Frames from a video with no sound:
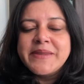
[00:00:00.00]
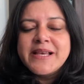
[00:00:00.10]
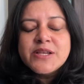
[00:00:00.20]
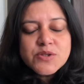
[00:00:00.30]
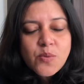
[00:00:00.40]

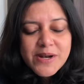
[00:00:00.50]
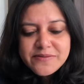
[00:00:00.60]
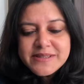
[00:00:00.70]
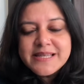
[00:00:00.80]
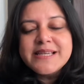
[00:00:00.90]
So one of
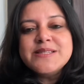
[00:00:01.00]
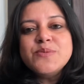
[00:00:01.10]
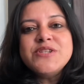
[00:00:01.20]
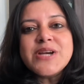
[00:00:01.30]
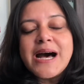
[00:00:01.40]
the things
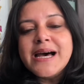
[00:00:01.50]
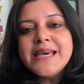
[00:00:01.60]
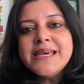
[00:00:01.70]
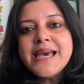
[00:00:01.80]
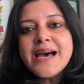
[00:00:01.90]
which
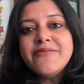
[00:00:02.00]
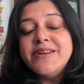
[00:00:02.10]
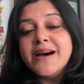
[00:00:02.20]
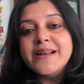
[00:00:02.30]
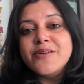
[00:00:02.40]
I have
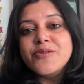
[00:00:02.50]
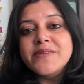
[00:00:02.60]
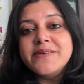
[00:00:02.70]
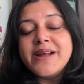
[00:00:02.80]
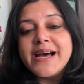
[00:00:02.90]
done, or
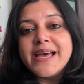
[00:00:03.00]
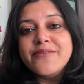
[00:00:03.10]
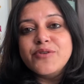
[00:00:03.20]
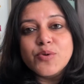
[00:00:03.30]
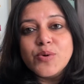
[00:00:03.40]
rather I
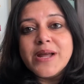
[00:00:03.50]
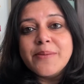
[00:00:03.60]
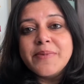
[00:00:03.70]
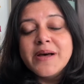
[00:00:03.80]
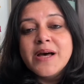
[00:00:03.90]
have grown
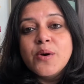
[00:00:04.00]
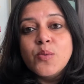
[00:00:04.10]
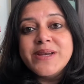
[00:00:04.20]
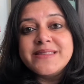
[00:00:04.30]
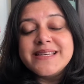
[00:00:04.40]
up
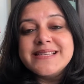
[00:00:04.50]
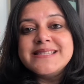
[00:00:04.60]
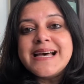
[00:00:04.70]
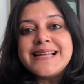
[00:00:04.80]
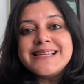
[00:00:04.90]
with, is
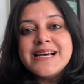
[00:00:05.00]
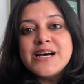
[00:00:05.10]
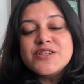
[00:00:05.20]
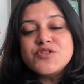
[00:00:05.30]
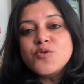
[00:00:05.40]
that
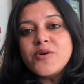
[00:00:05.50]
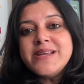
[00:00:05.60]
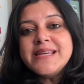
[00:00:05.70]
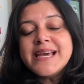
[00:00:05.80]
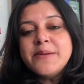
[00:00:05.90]
a
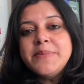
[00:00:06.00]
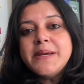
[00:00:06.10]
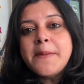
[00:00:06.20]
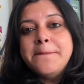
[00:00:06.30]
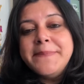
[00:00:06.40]
story can be
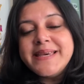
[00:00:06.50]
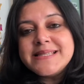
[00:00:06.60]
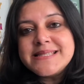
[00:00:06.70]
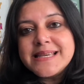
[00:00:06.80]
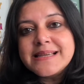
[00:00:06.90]
a
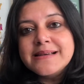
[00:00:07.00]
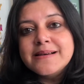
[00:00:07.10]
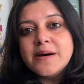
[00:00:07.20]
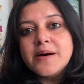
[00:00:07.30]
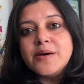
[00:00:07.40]
basic
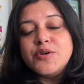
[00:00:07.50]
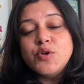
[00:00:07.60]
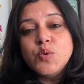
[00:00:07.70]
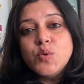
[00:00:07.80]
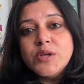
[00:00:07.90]

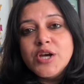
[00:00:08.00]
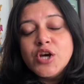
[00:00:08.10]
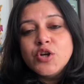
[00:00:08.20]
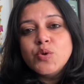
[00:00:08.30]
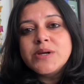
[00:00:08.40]
tool
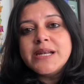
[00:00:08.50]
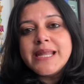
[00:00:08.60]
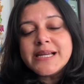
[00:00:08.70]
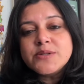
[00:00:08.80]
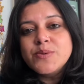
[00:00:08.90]
to
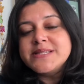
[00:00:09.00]
connect with